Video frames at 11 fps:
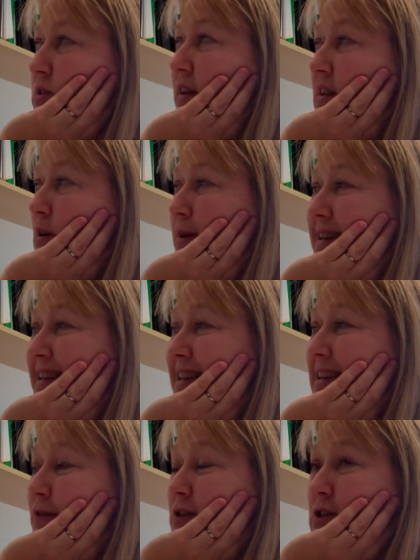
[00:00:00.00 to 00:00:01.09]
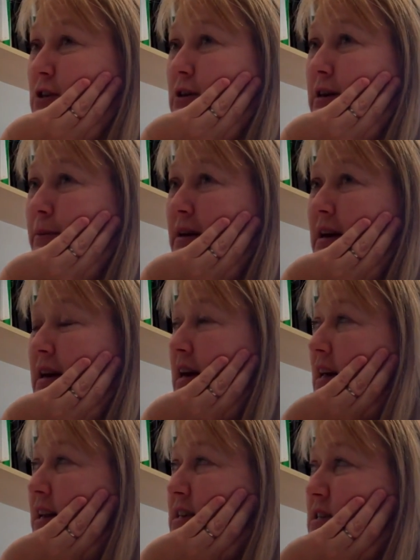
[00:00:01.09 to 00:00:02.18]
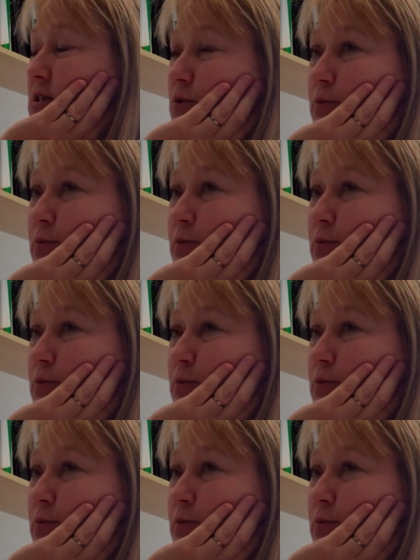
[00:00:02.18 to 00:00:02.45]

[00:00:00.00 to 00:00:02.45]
They can go in at any given time and access